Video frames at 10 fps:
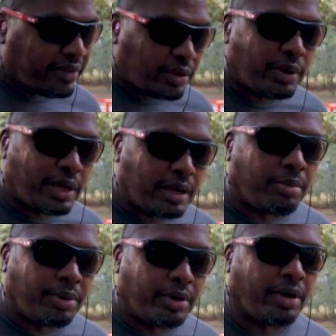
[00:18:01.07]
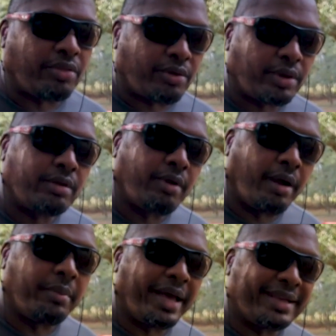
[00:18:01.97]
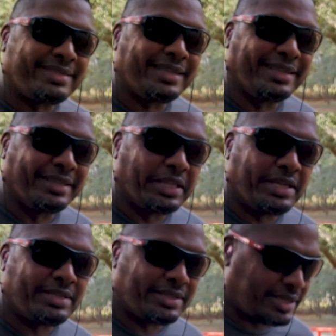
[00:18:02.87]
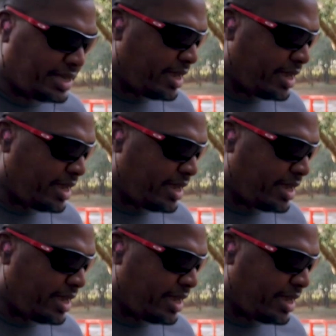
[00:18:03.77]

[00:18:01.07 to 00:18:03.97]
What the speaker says: think we got to put a 30-round magazine in this and see